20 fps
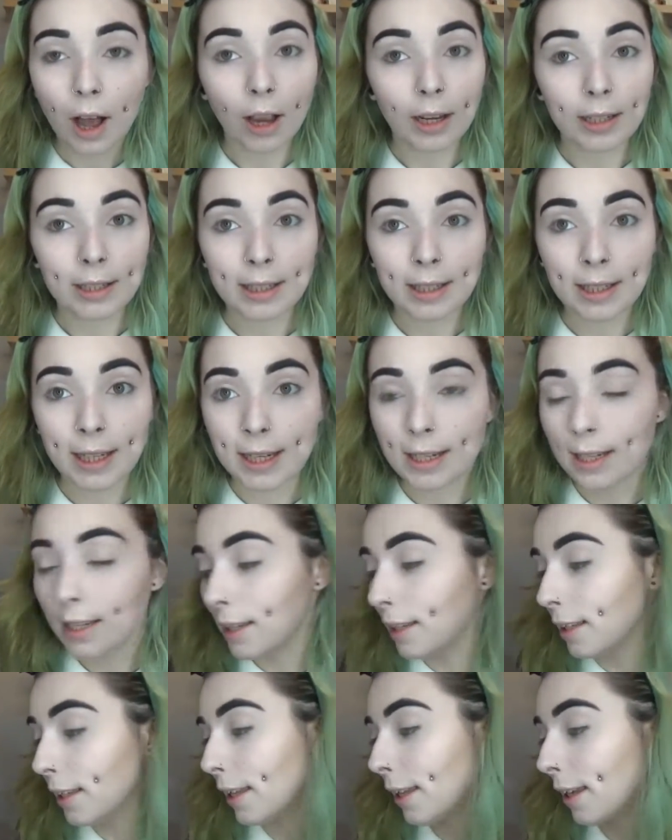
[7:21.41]
I need it,
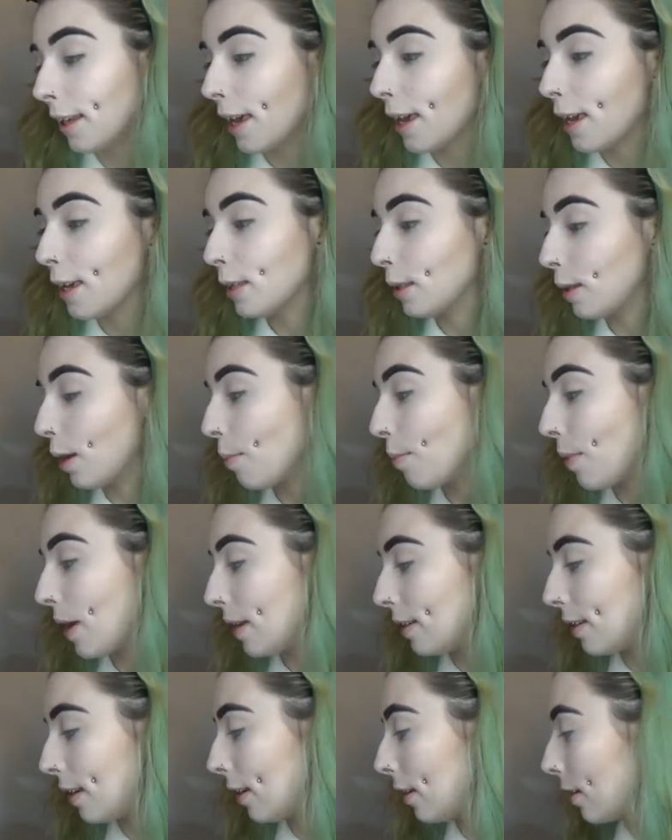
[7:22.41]
like it is
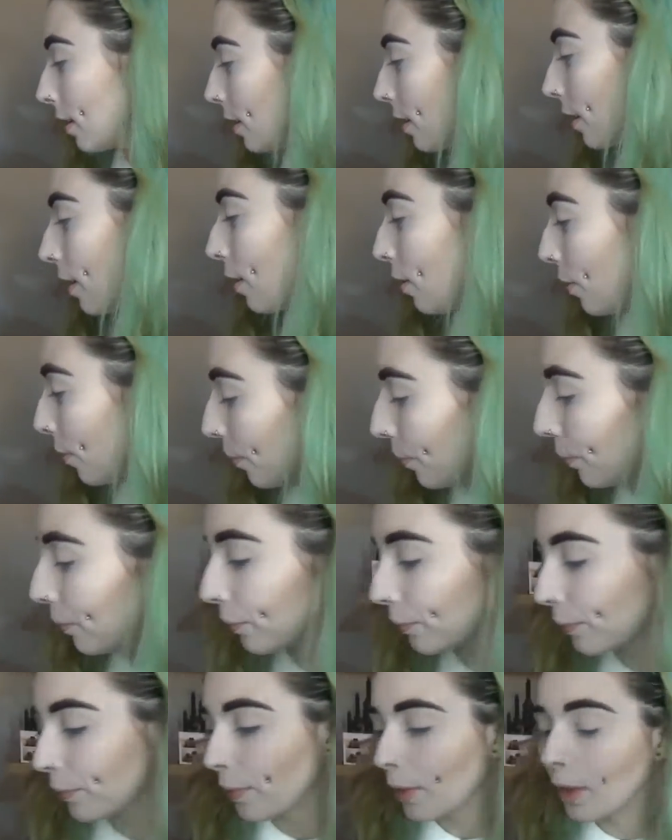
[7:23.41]
amazing. So
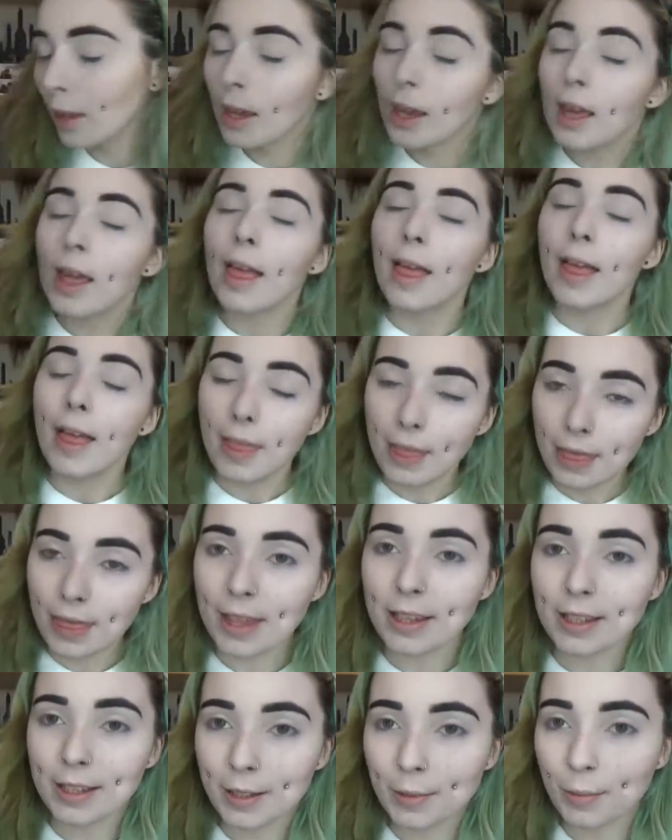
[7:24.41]

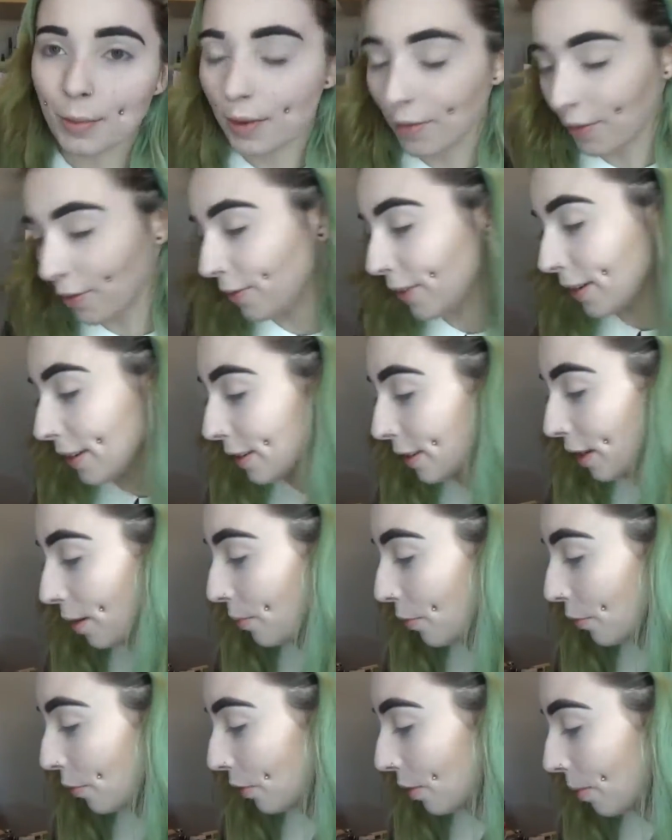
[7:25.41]
this is one of the reasons I
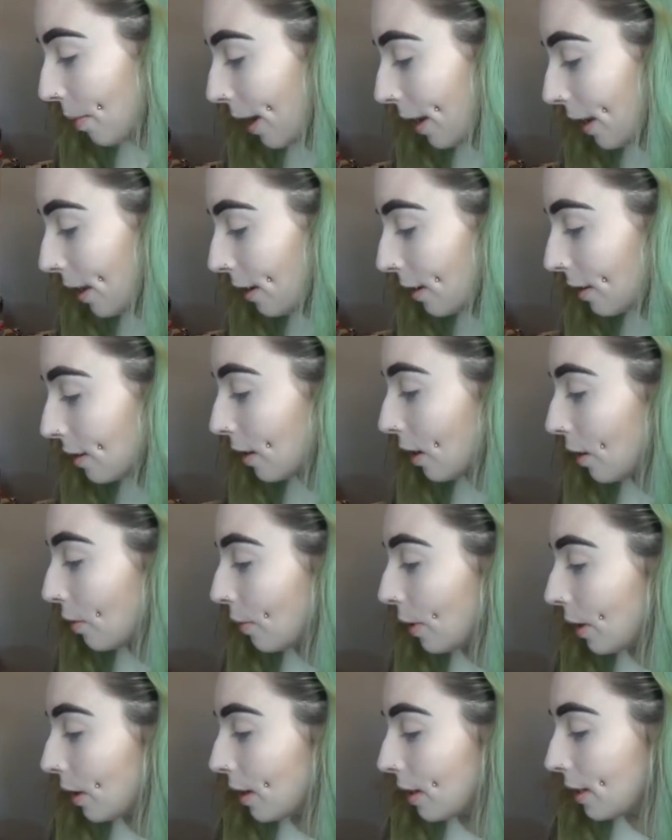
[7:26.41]
bought the palette. So
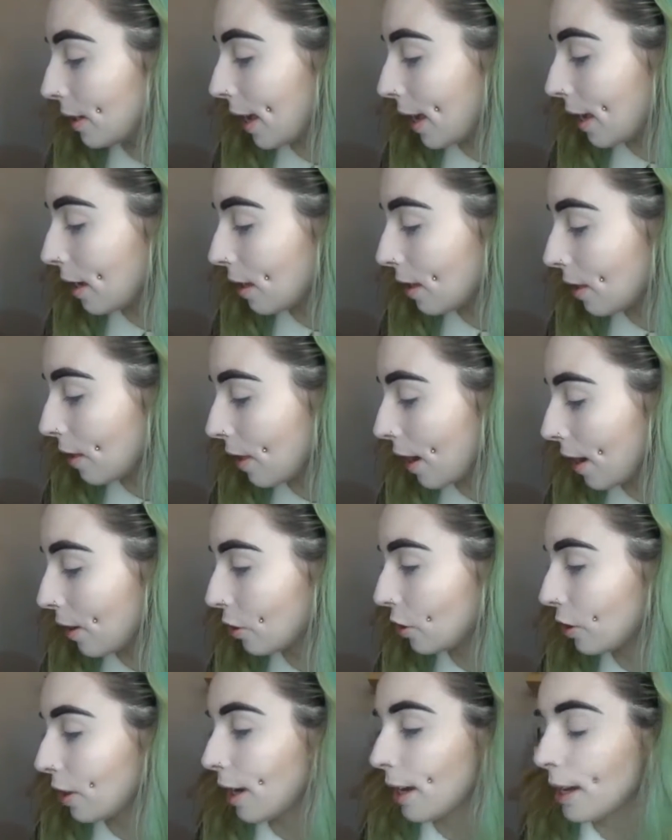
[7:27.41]
we're gonna take that
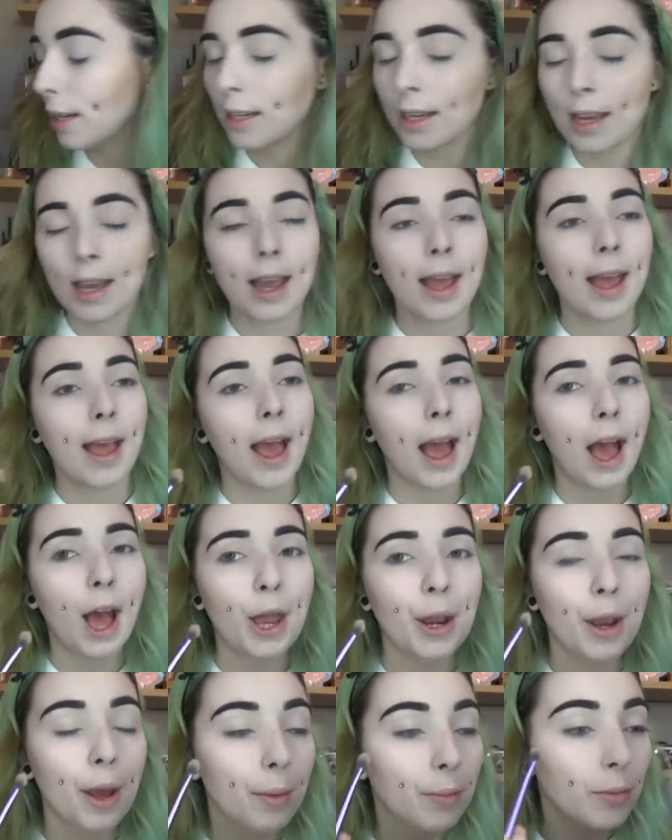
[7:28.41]
shade
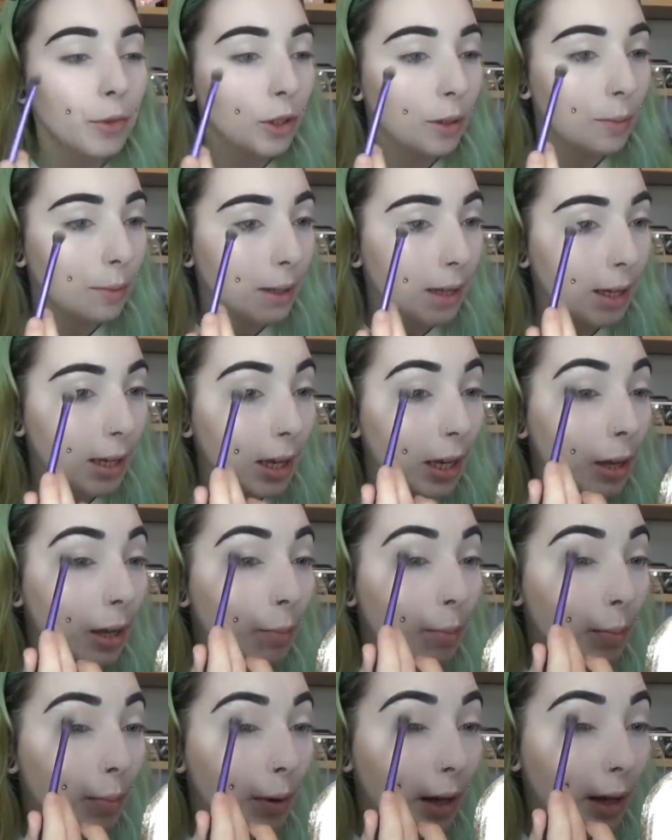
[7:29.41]
and I'm just gonna be
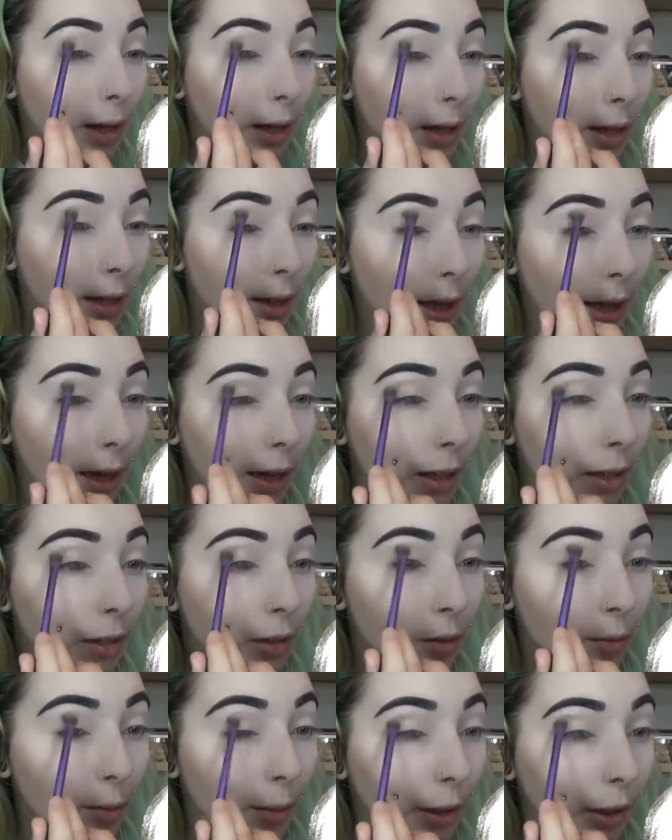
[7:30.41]
blending that
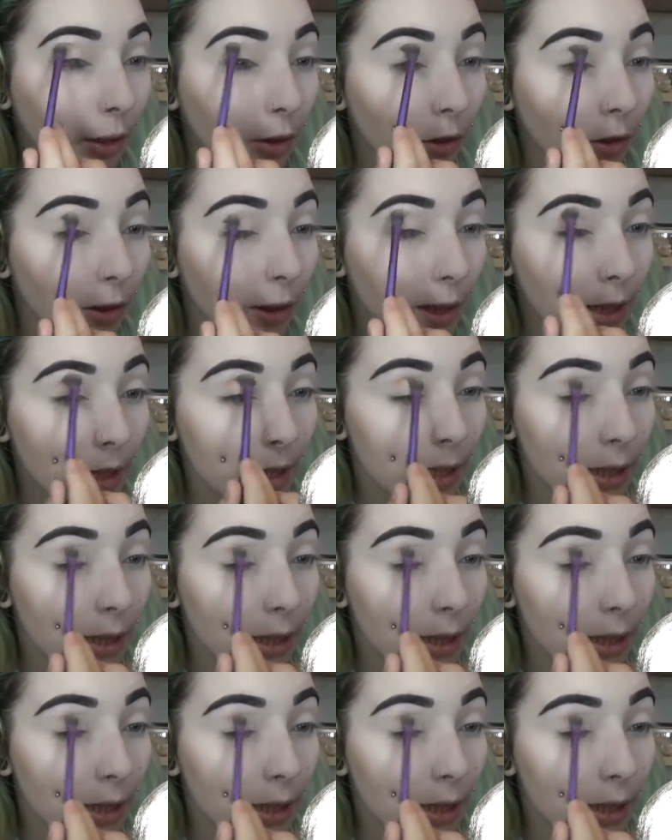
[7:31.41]
into my crease.